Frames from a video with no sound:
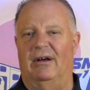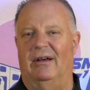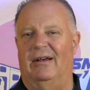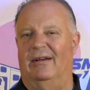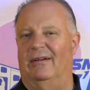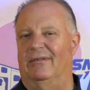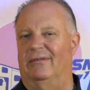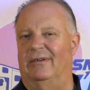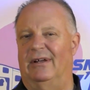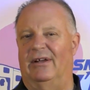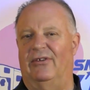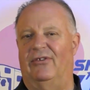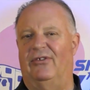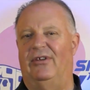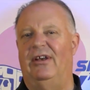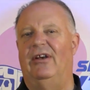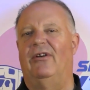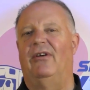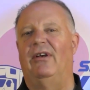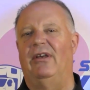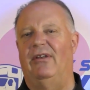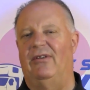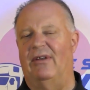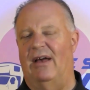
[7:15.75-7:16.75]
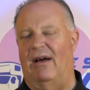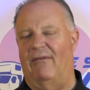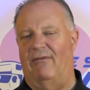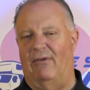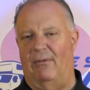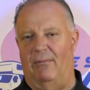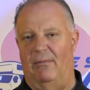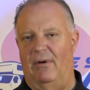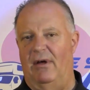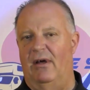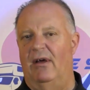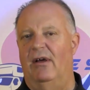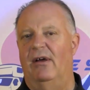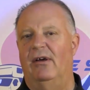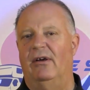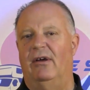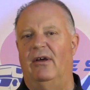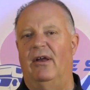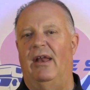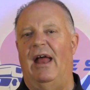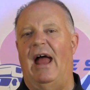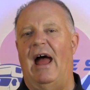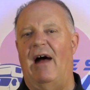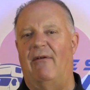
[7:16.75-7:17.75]
a series of them could
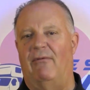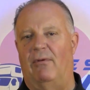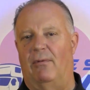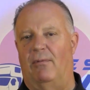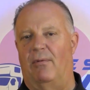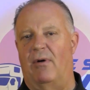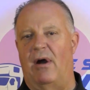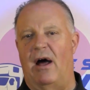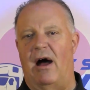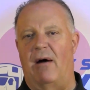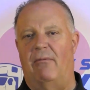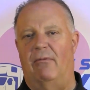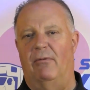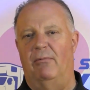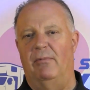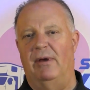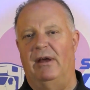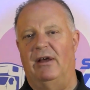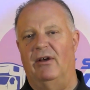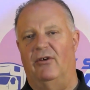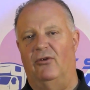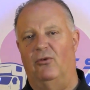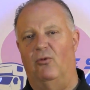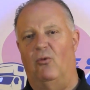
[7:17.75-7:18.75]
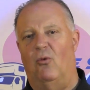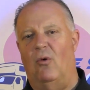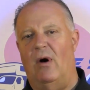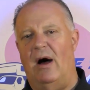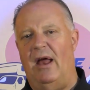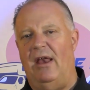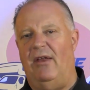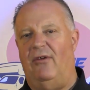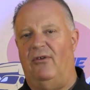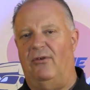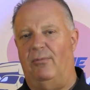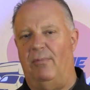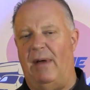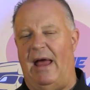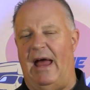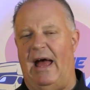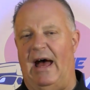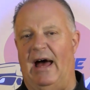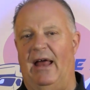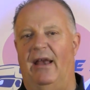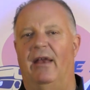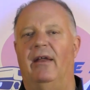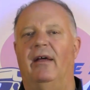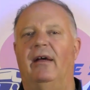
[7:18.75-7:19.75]
have a problem because one is
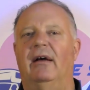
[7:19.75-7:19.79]
bad.